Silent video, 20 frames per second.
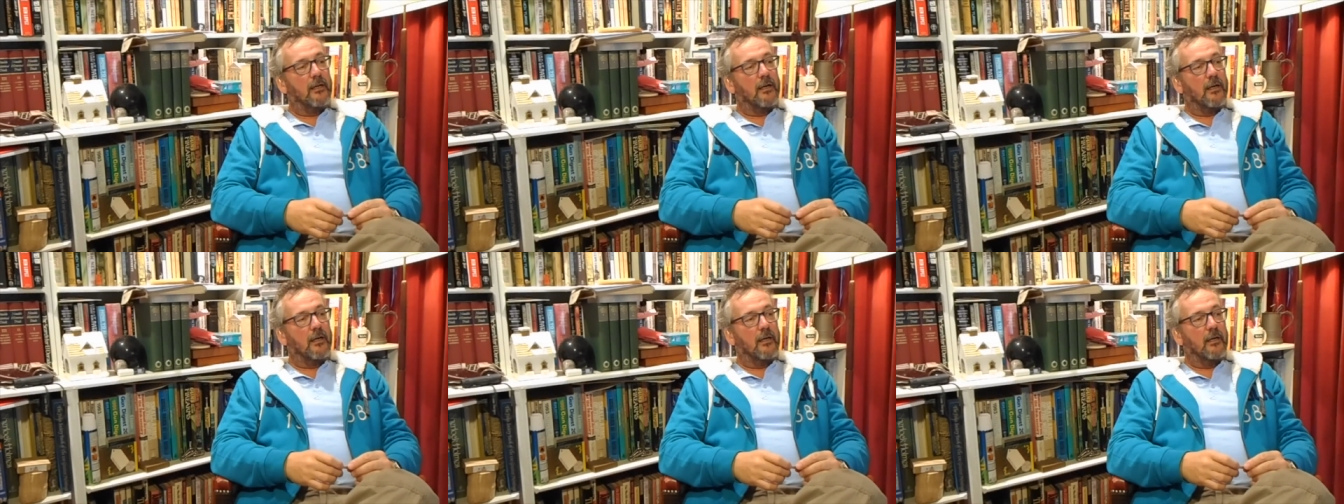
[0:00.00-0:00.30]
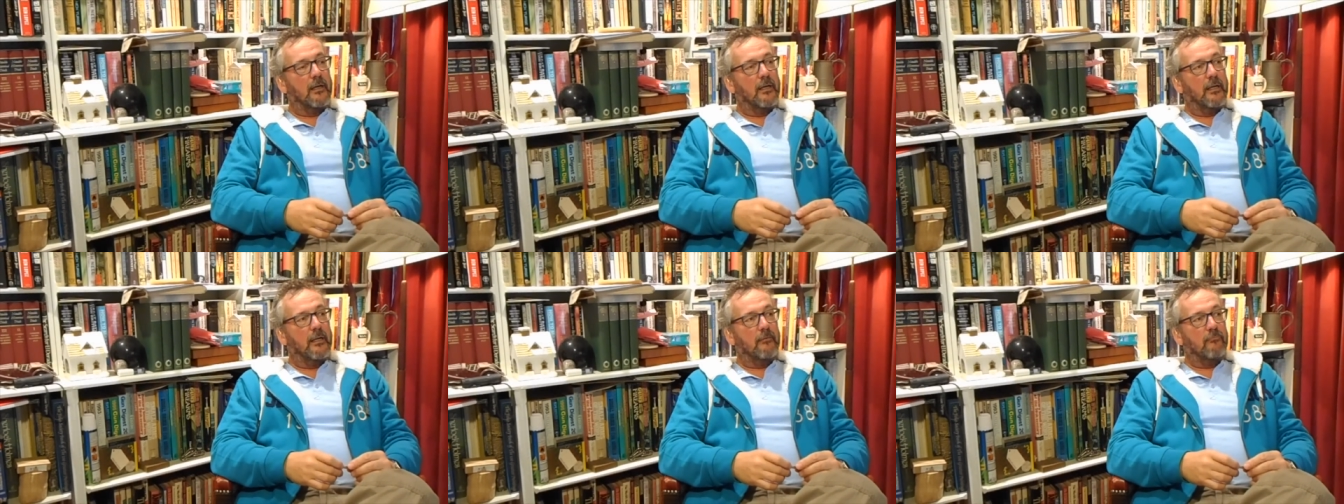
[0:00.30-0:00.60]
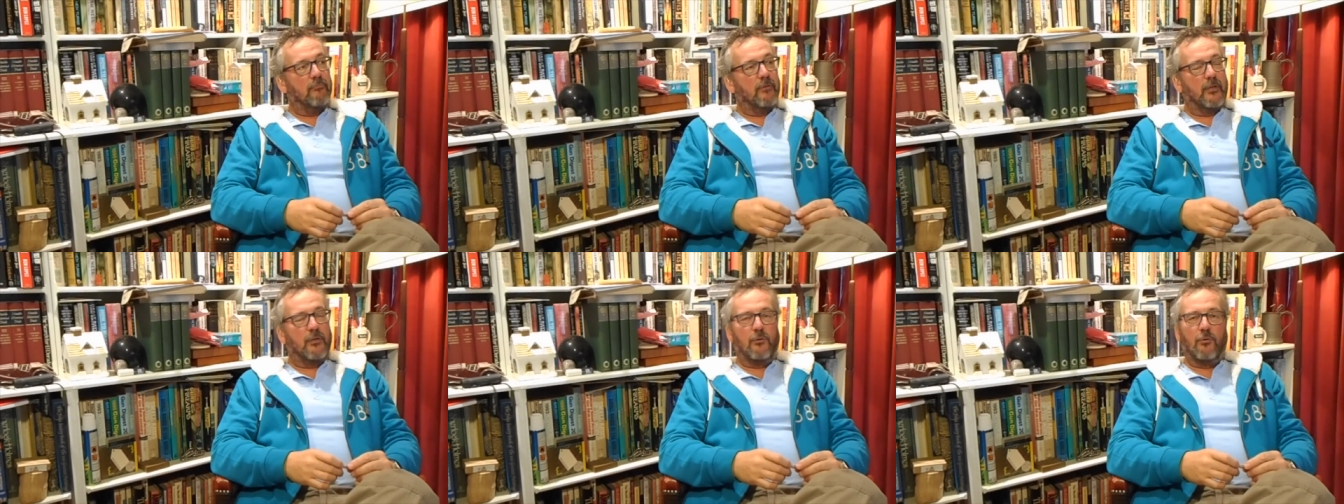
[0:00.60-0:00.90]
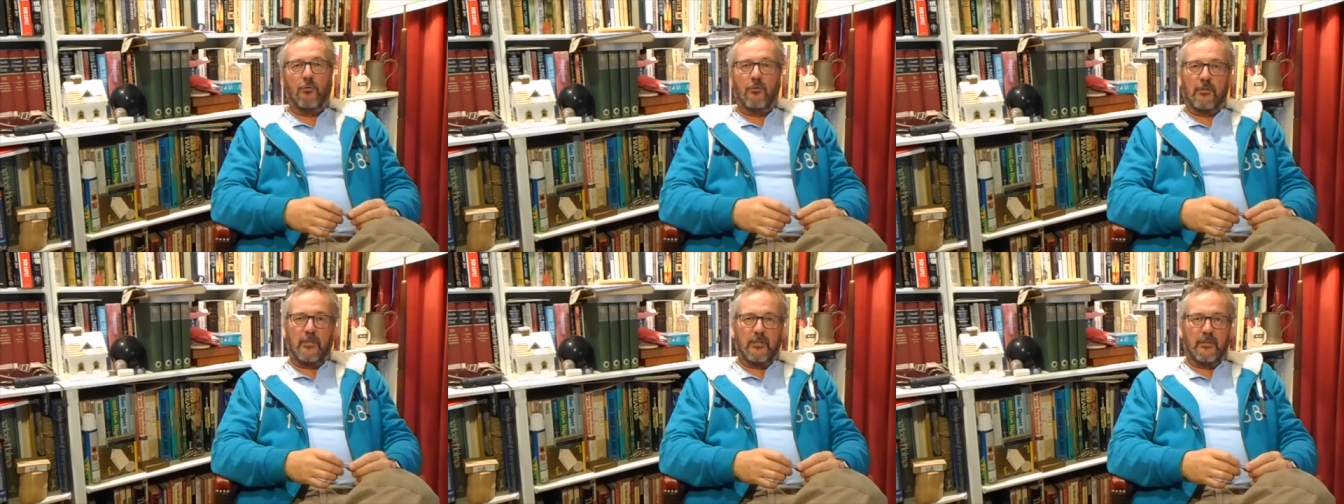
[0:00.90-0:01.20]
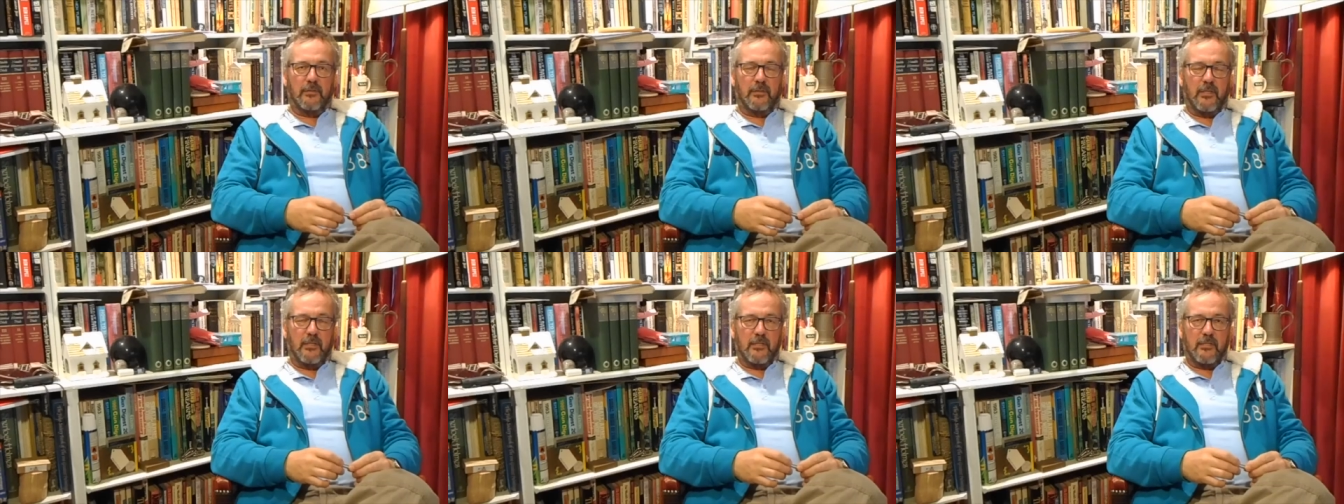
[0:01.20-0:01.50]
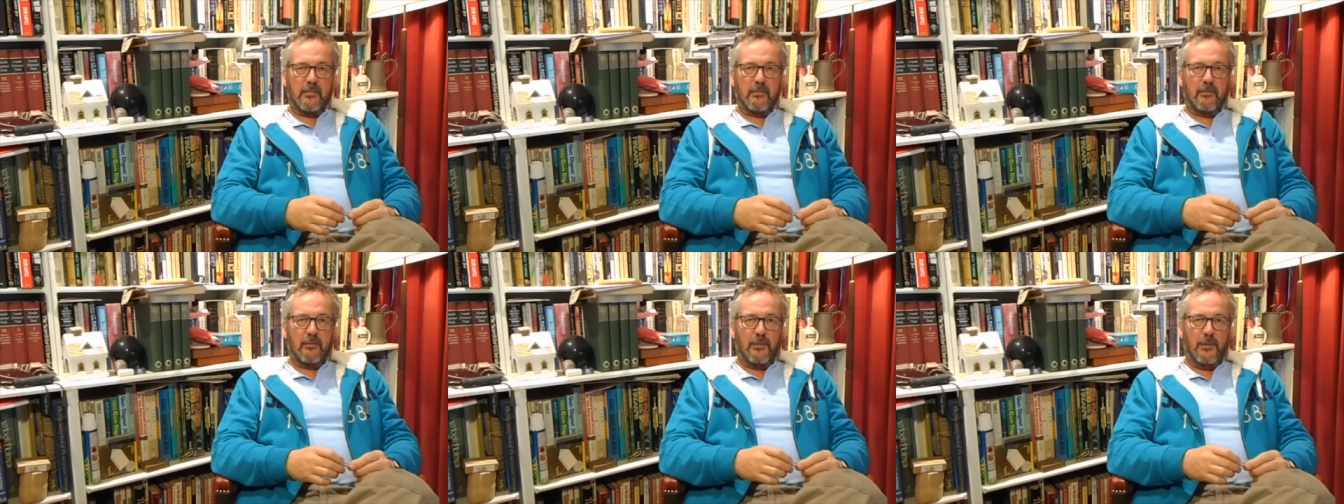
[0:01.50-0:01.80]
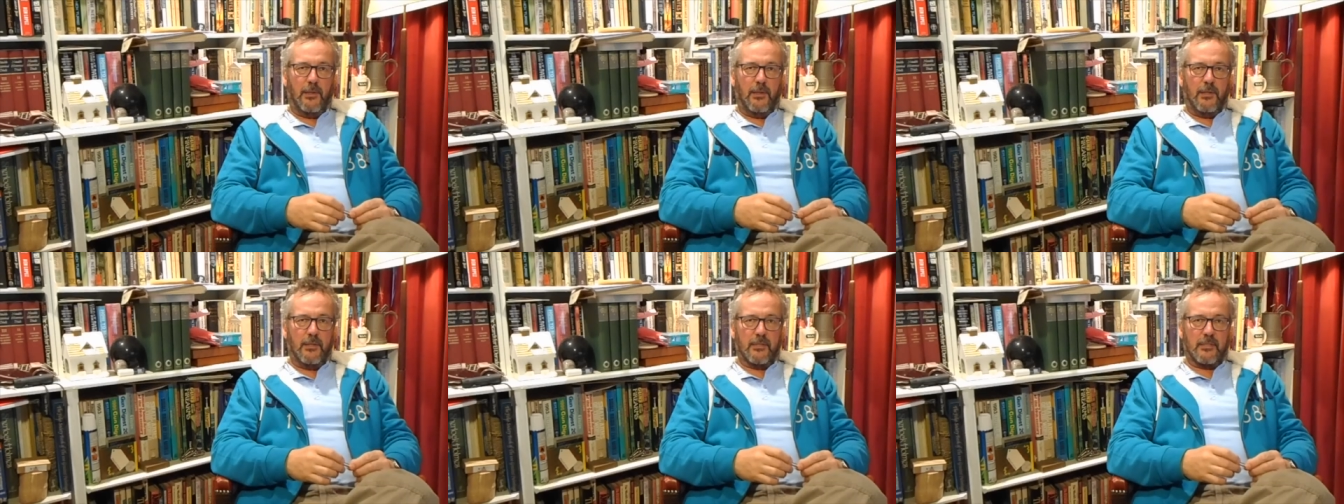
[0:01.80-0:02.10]
I recorded this
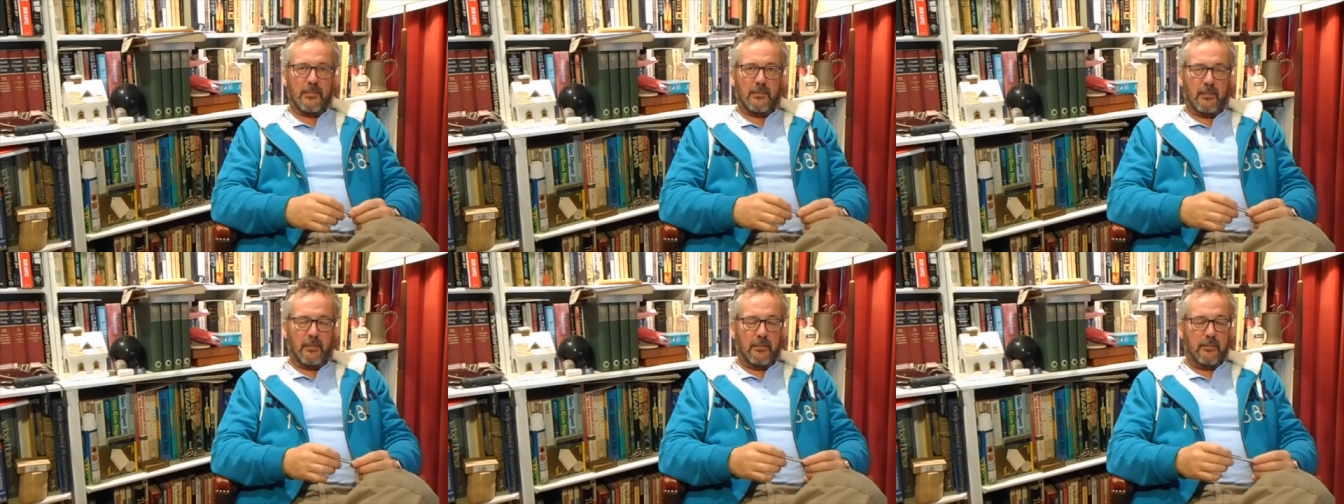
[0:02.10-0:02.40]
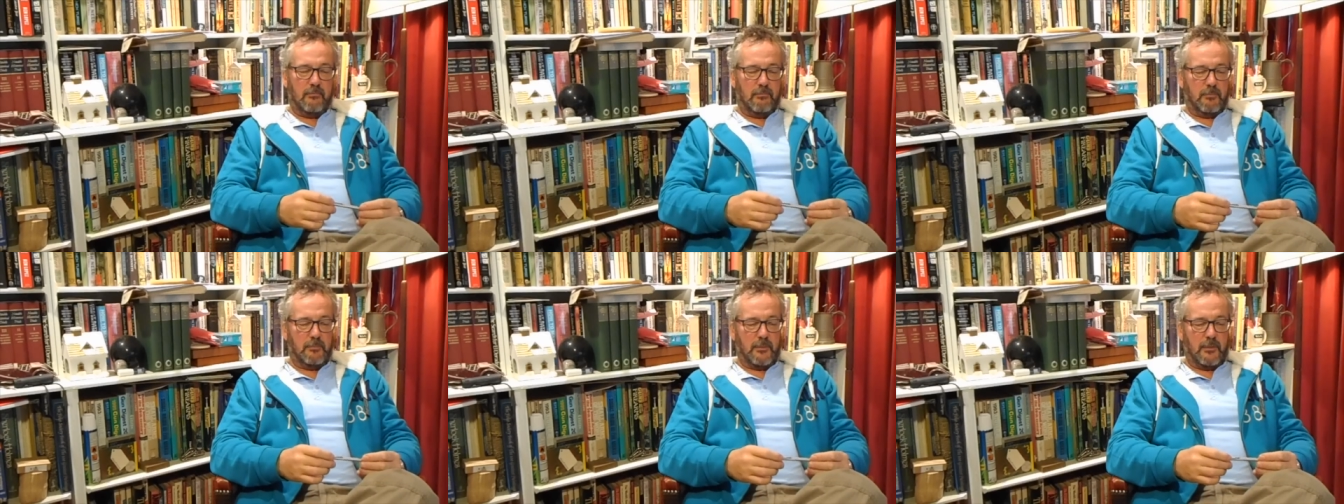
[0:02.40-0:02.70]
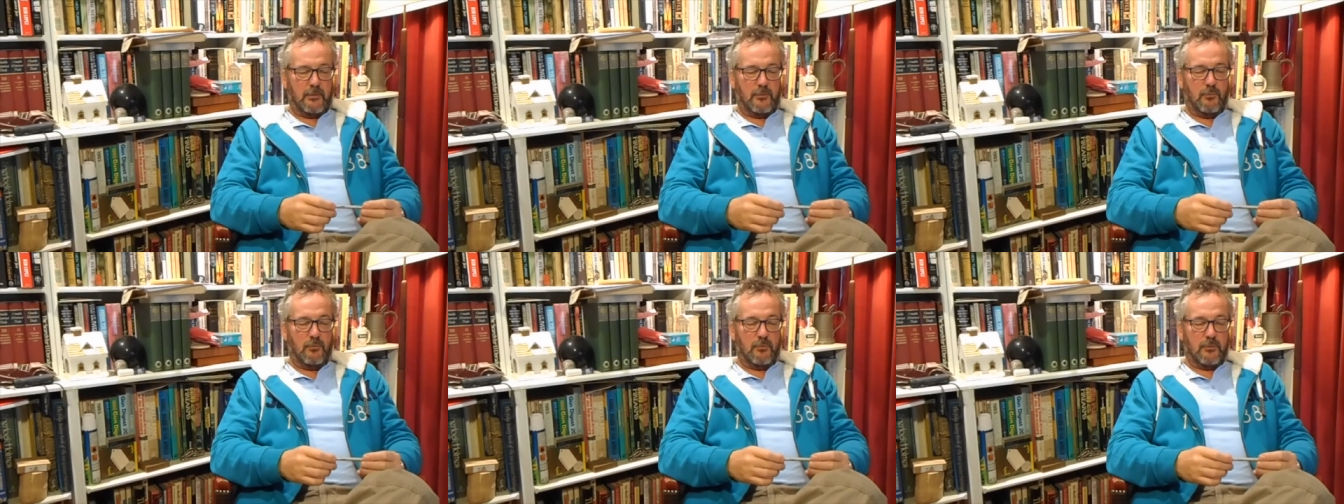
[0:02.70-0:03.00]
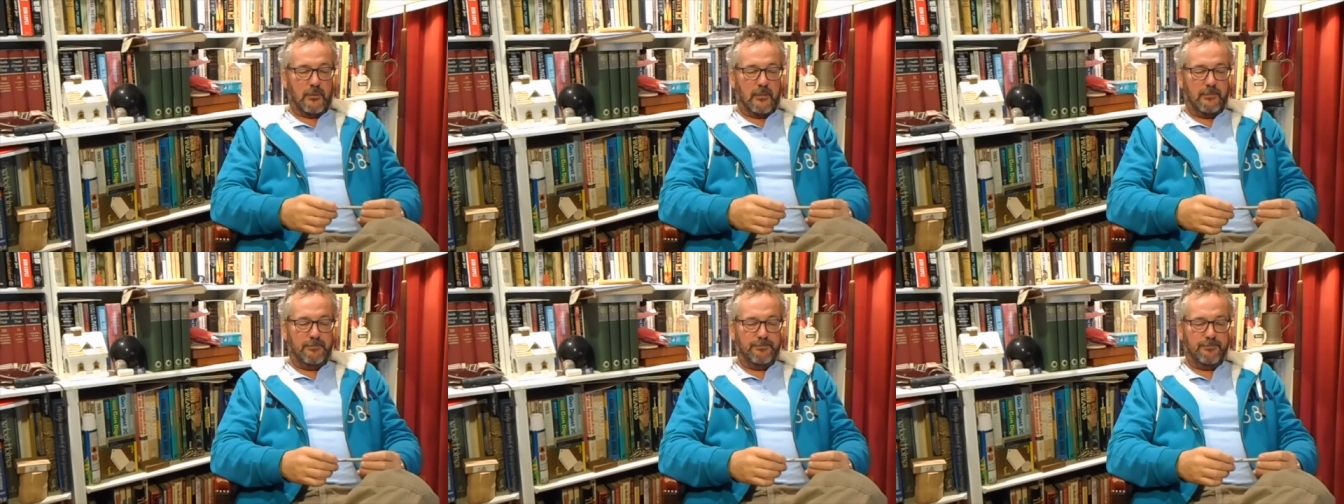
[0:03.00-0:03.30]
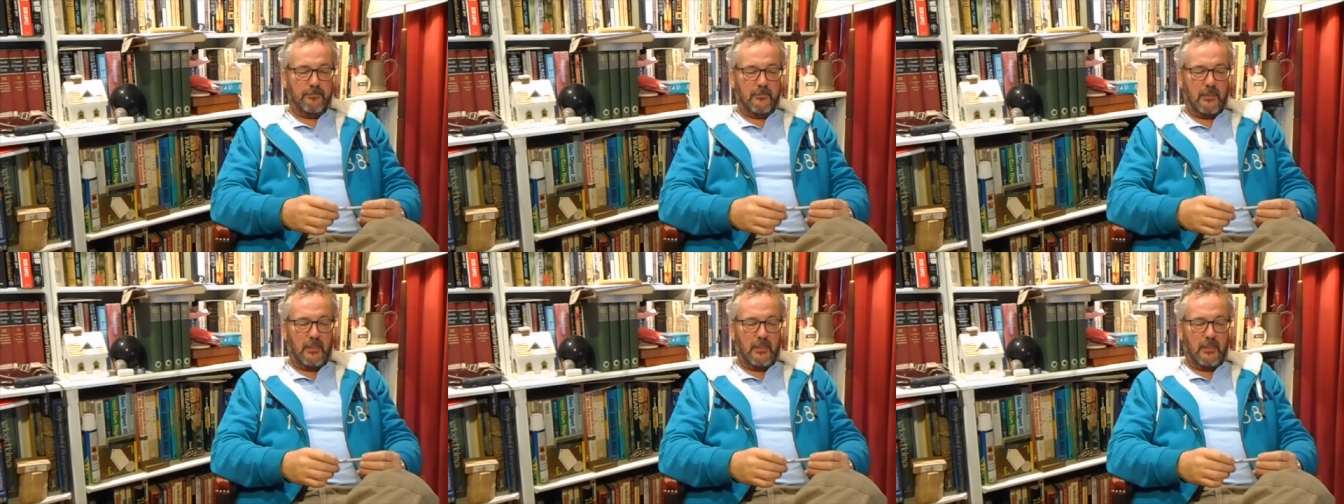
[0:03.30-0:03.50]
last night with my daughter